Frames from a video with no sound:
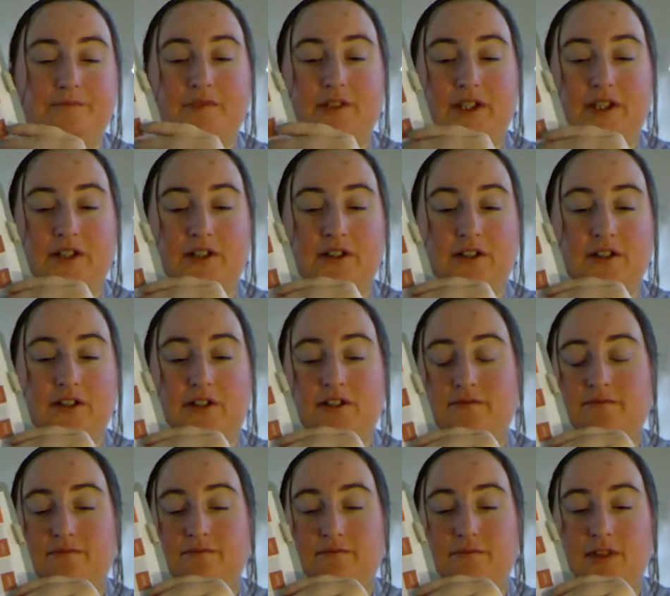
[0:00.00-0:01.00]
dinner,
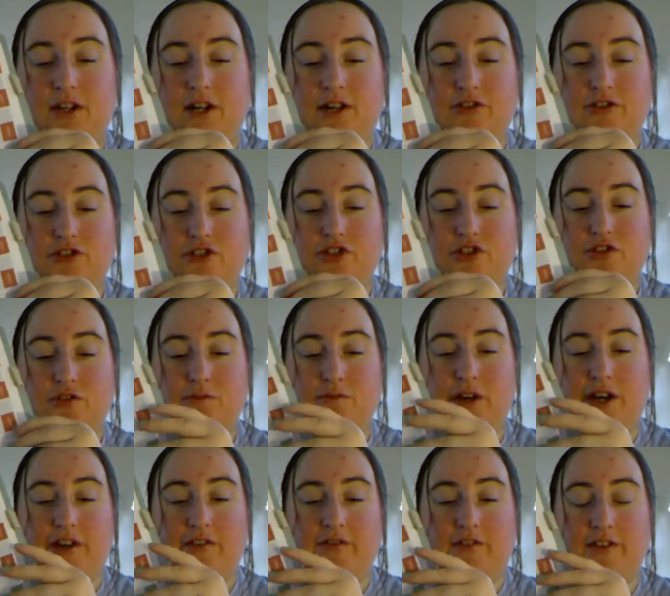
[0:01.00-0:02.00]
lunch,
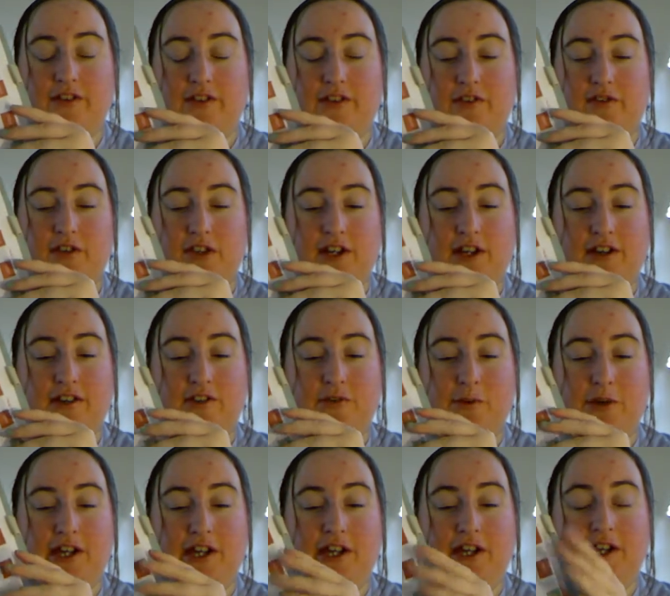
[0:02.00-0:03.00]
breakfast for the next
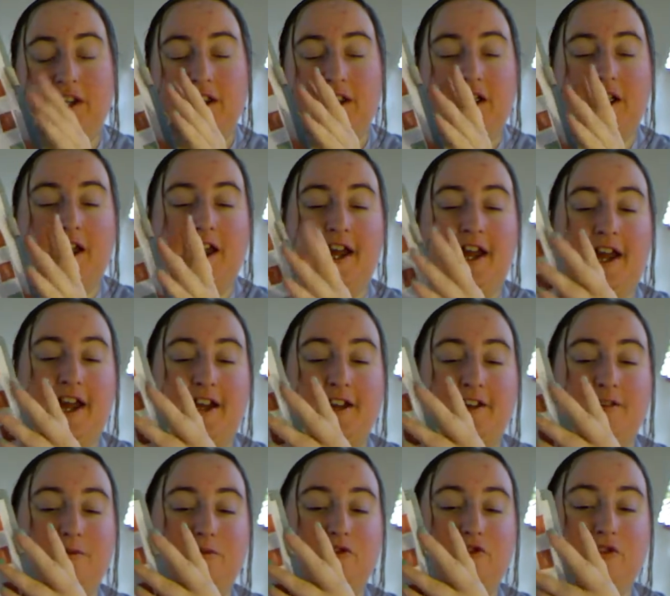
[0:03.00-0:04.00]
week,
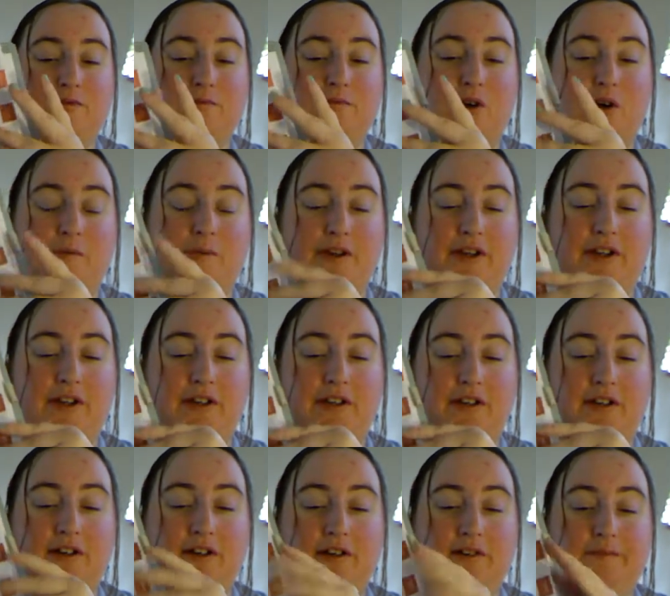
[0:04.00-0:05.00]
and we'll just pop it in
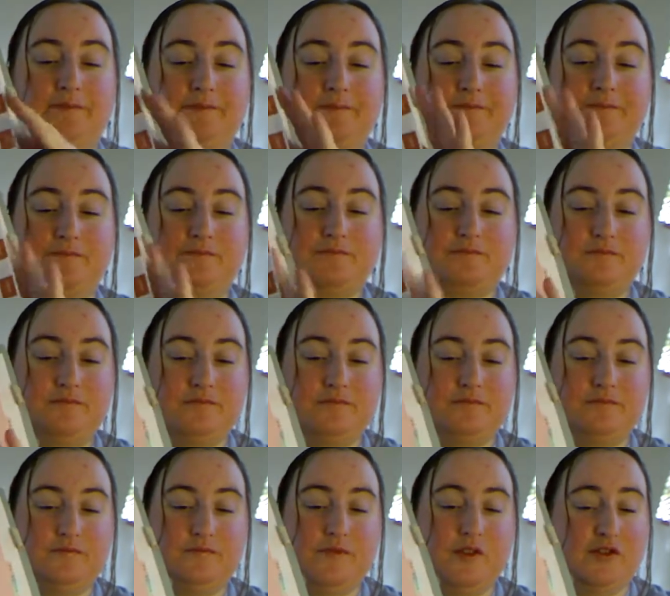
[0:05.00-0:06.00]
here.
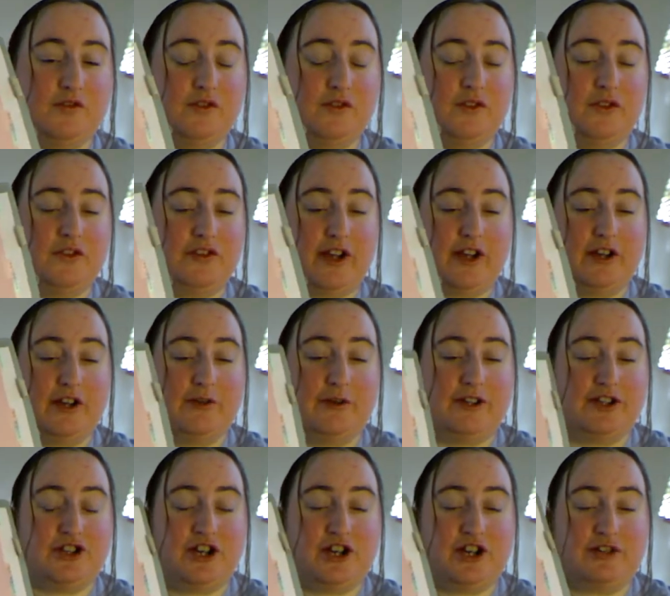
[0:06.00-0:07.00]
Of course, I can
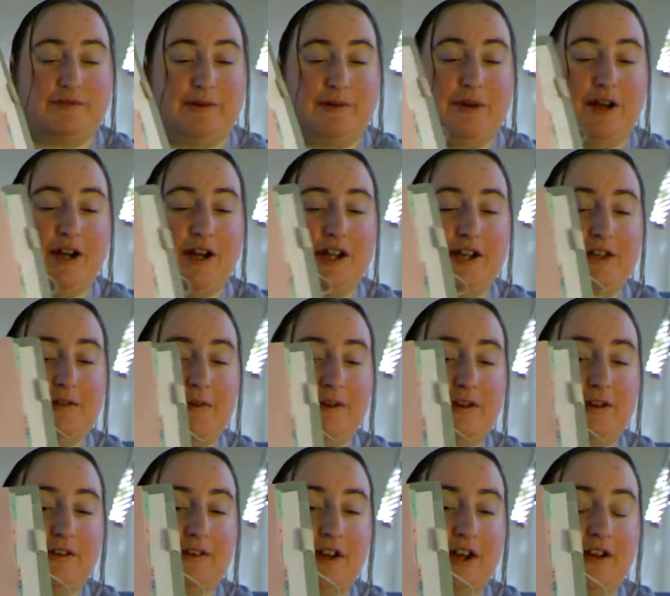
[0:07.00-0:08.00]
always change my mind,
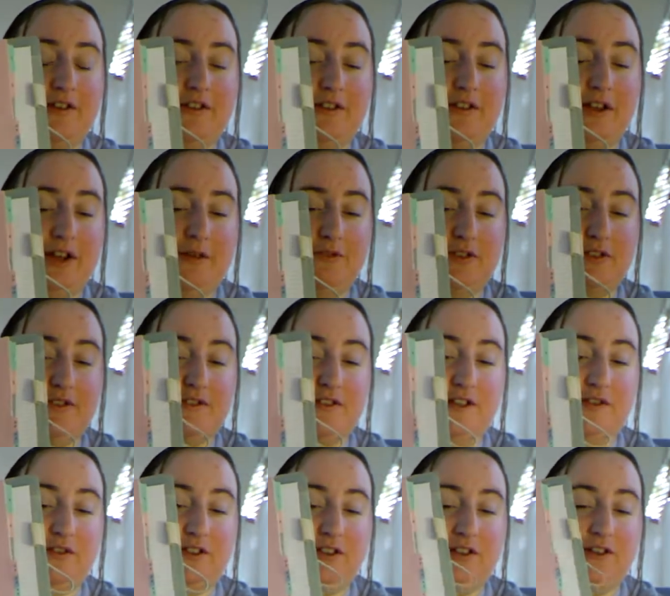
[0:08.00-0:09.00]
but I'm just
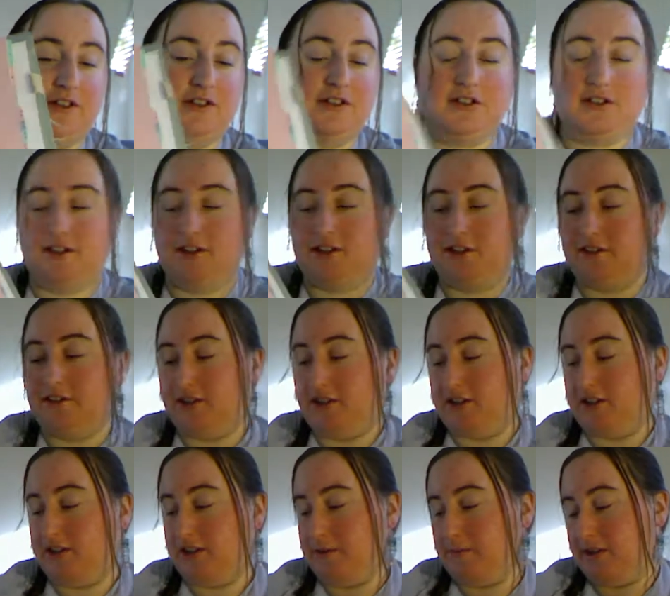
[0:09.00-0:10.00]
definitely
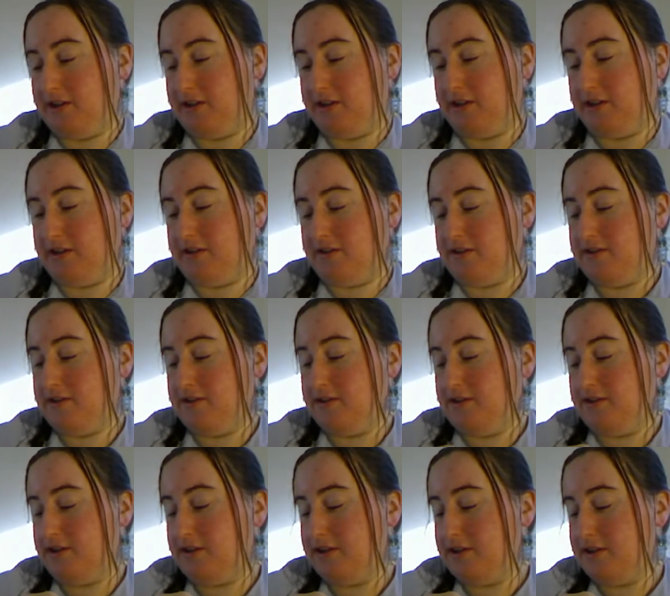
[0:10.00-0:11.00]
thinking about that.
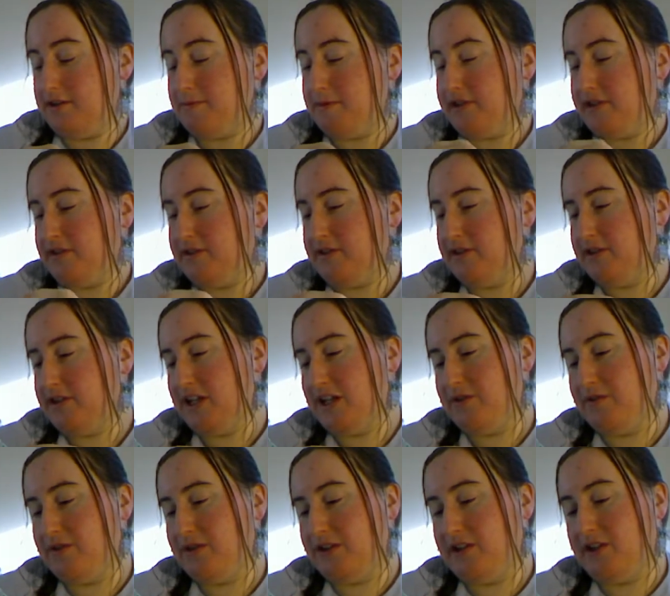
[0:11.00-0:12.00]
I don't think I
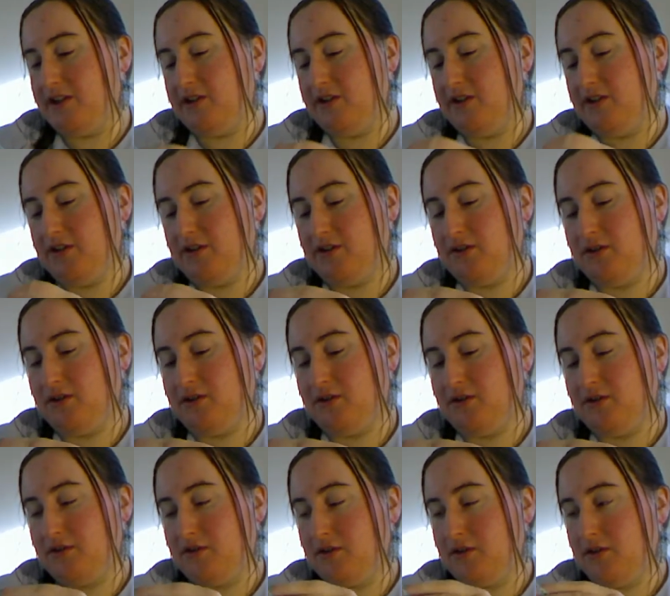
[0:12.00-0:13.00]
have any.
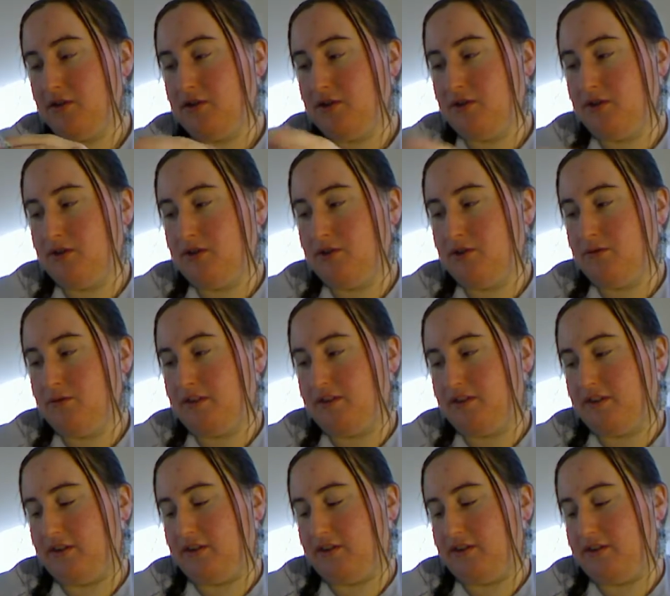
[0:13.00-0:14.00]
What's
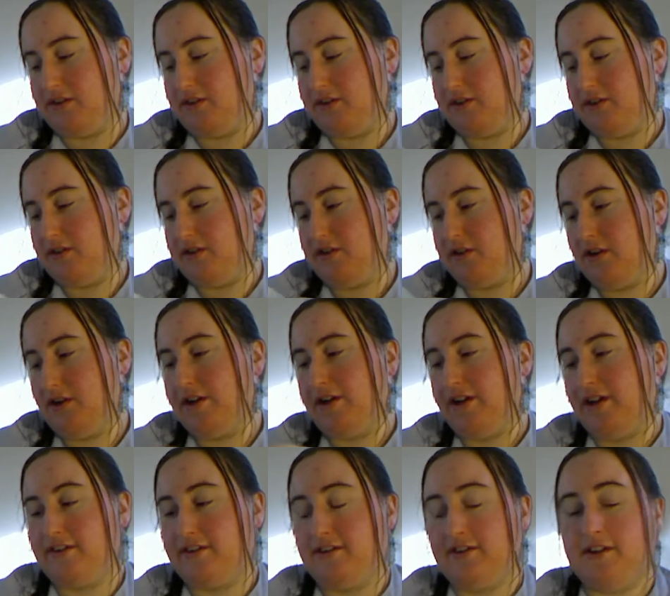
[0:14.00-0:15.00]
this? Oh,
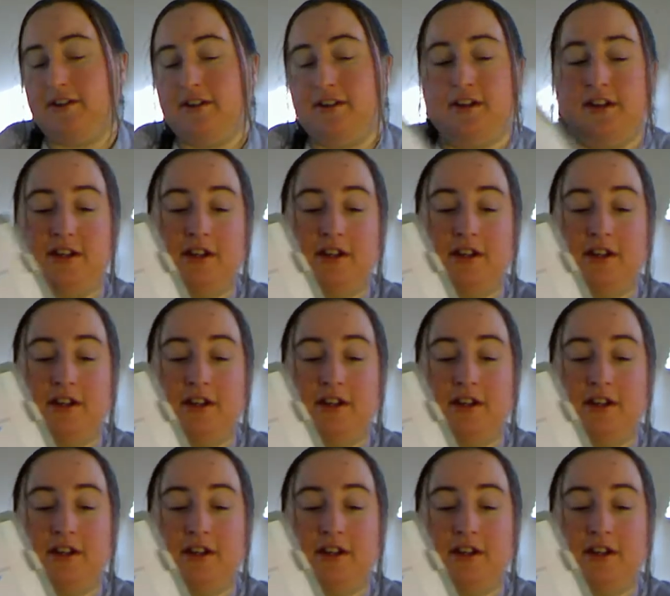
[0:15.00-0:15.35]
yes.